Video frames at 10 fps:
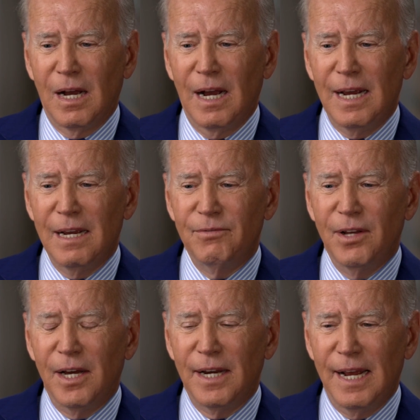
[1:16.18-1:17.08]
I have
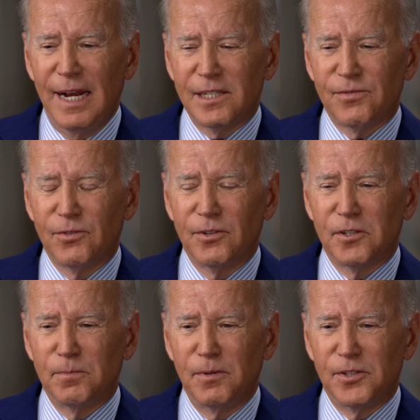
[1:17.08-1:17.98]
not asked for the
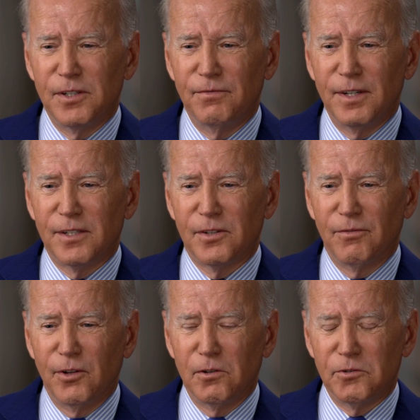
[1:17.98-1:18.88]
specifics
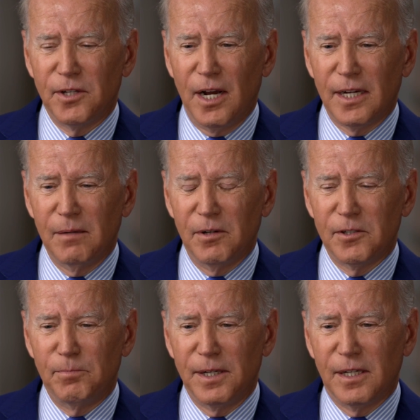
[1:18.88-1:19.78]
of those
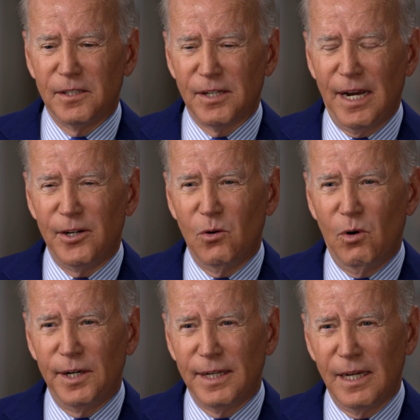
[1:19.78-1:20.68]
documents because I don't
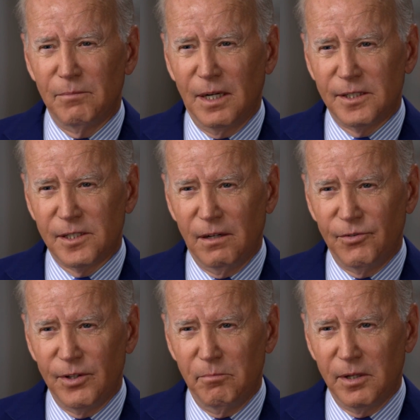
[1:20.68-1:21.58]
want to get
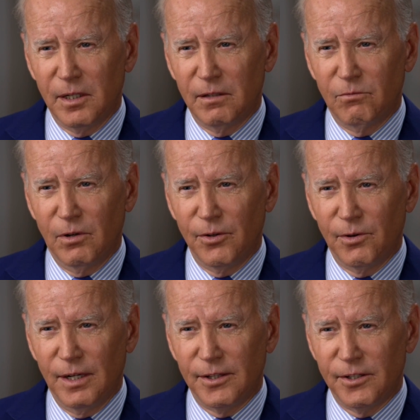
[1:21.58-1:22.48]
myself in the middle of whether
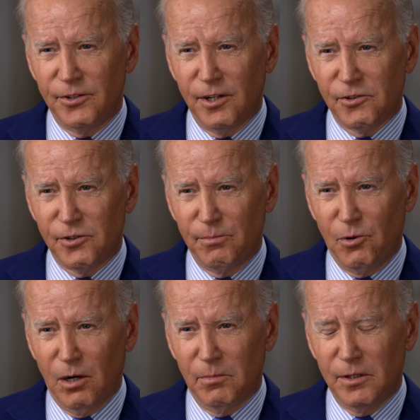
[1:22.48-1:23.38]
or not the Justice
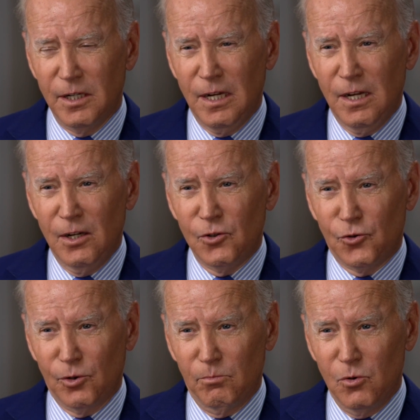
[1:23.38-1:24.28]
Department
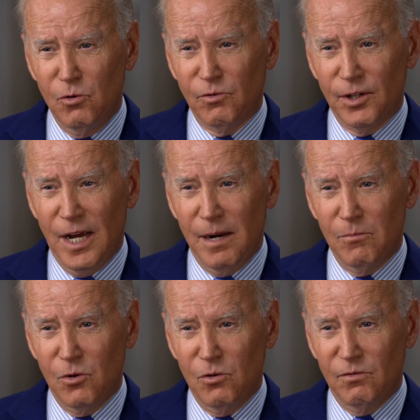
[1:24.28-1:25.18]
should move or not
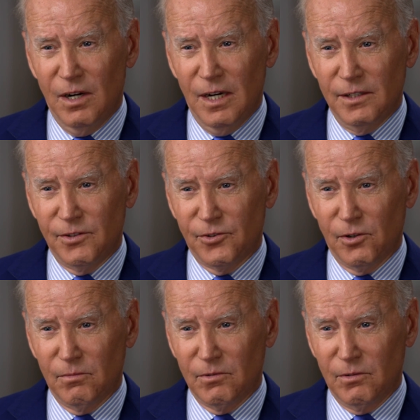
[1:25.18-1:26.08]
move on
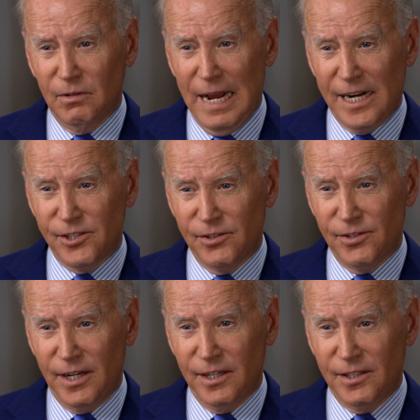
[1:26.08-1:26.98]
certain actions
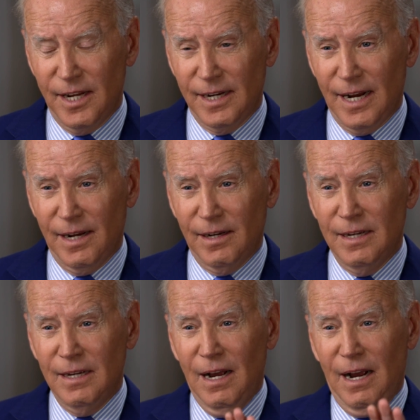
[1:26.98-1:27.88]
they can take. I've
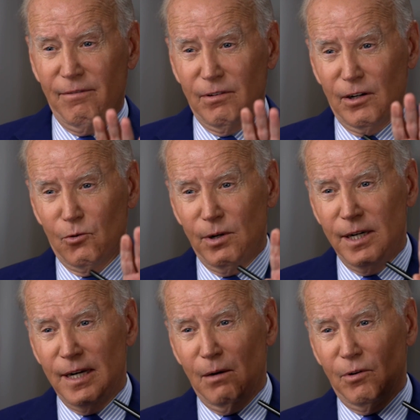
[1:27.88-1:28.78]

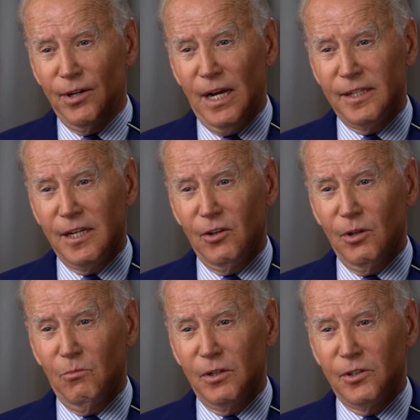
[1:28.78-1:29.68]
agreed I would not tell
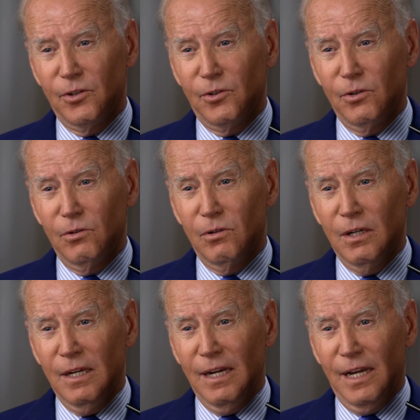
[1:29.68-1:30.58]
them what to do
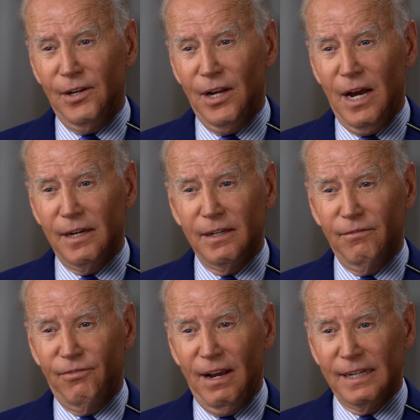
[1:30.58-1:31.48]
and not,
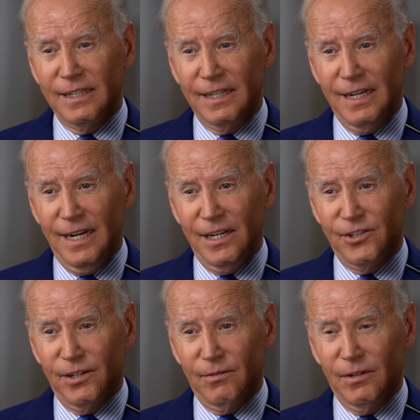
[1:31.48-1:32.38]
in fact,
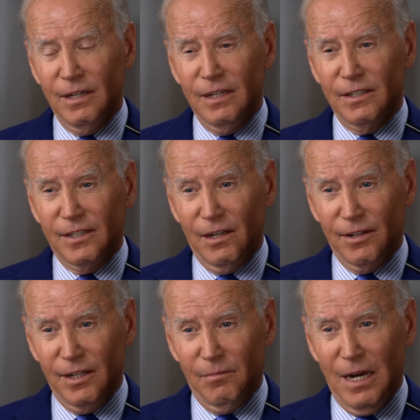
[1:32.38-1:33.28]
engage in
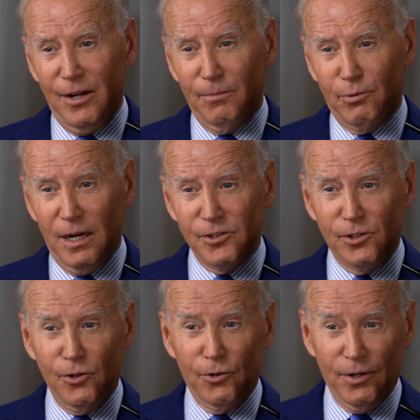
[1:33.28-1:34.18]
telling them how to
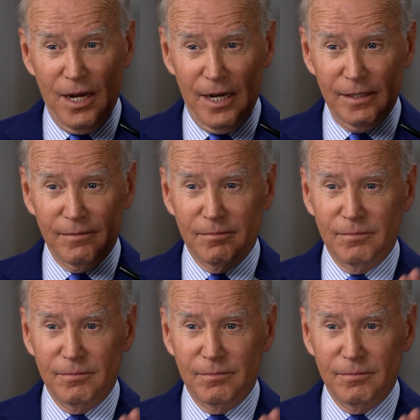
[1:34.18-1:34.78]
prosecute or not.